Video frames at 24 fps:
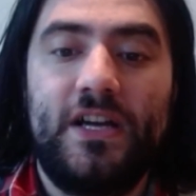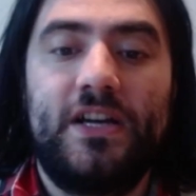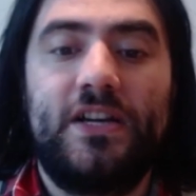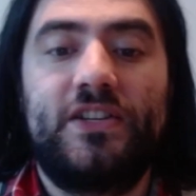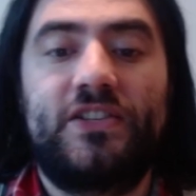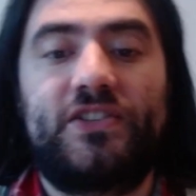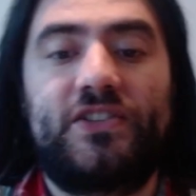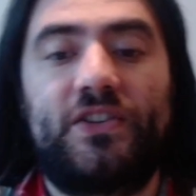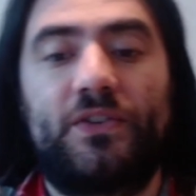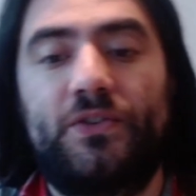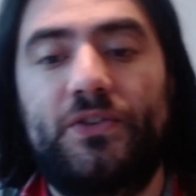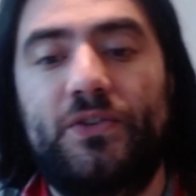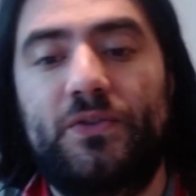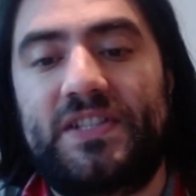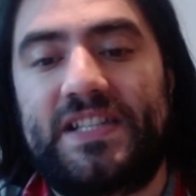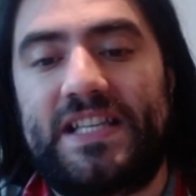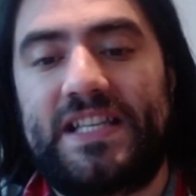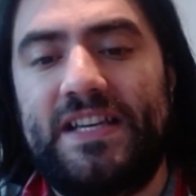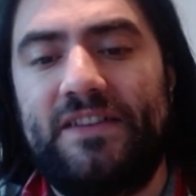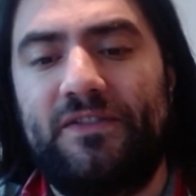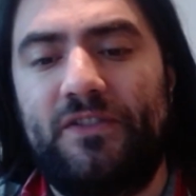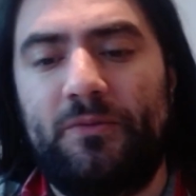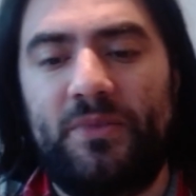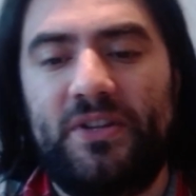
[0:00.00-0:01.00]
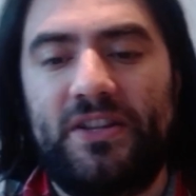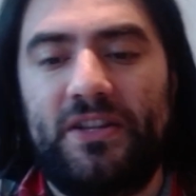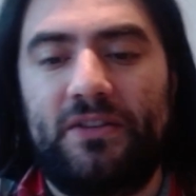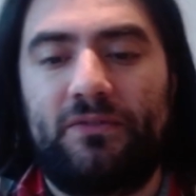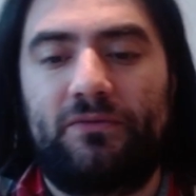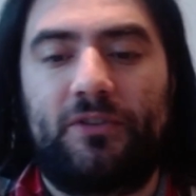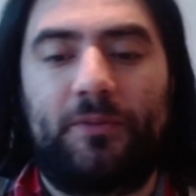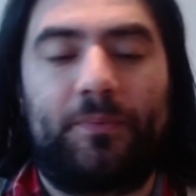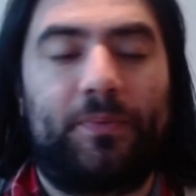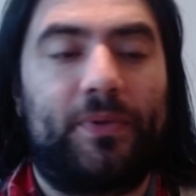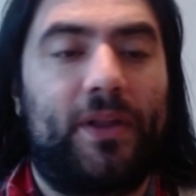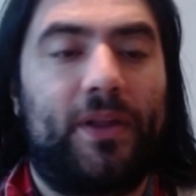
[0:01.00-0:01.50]
So you'll see them in the
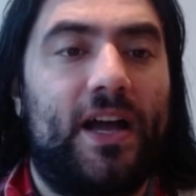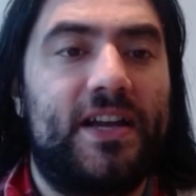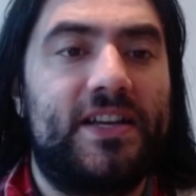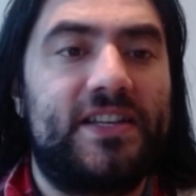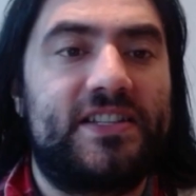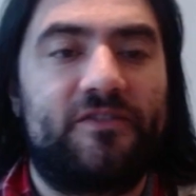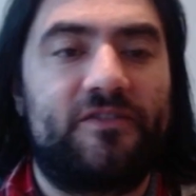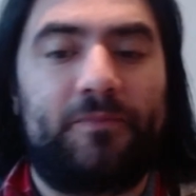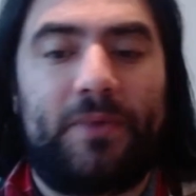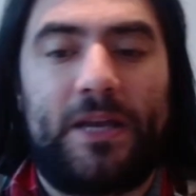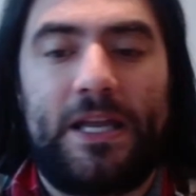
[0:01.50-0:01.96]
replies of